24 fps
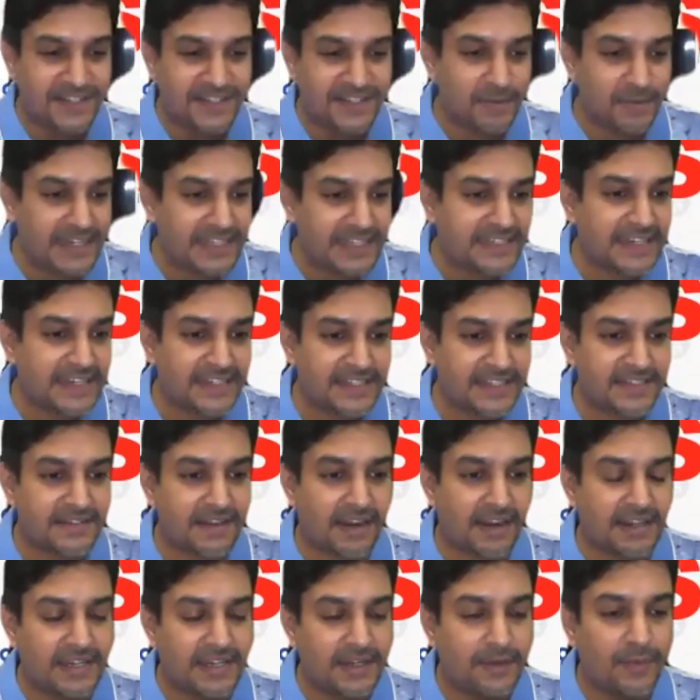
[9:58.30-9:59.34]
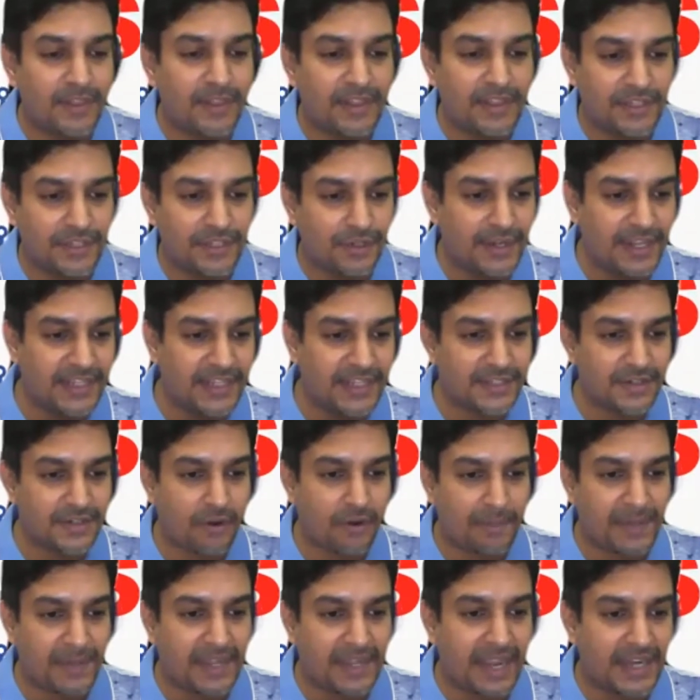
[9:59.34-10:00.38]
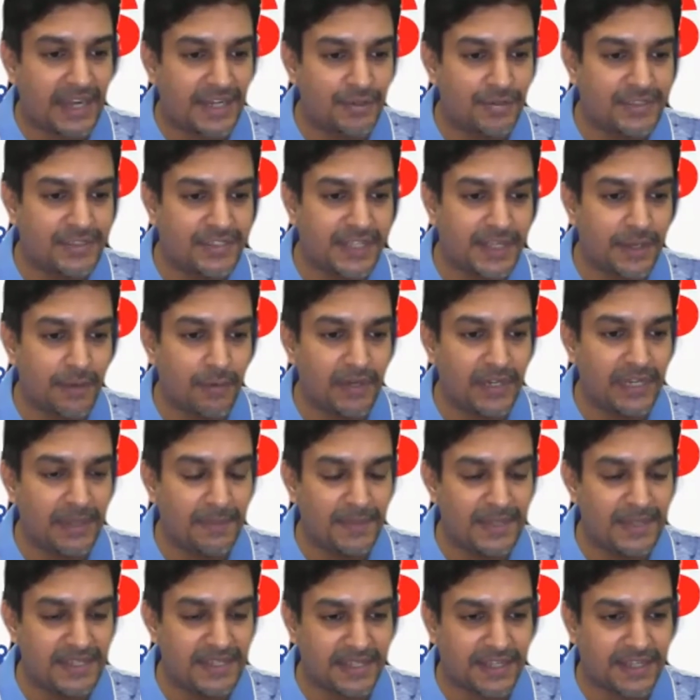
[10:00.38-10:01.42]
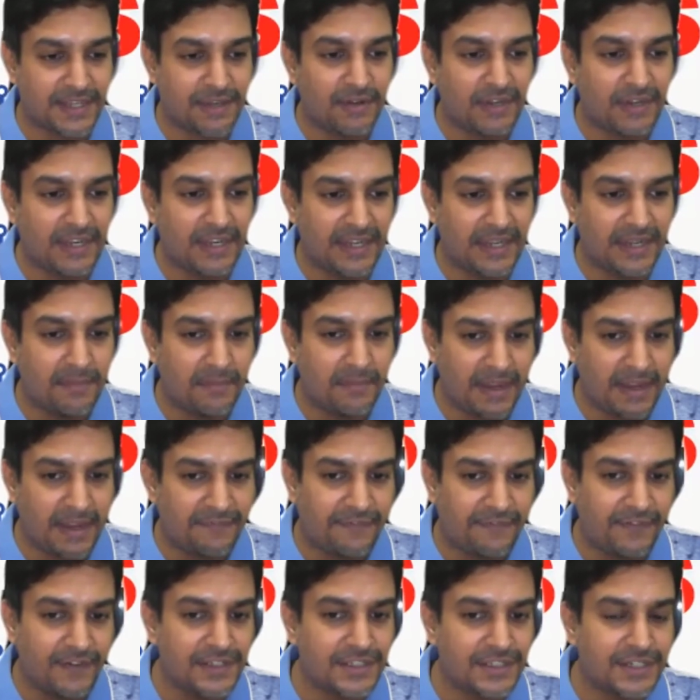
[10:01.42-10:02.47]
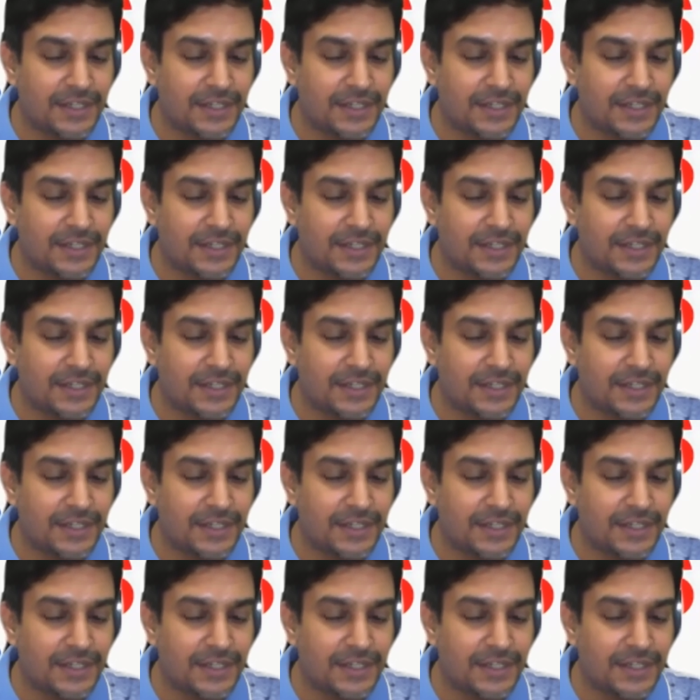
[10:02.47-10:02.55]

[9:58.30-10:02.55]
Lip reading: let's get started with today's topic, Azure SQL DB Security. My first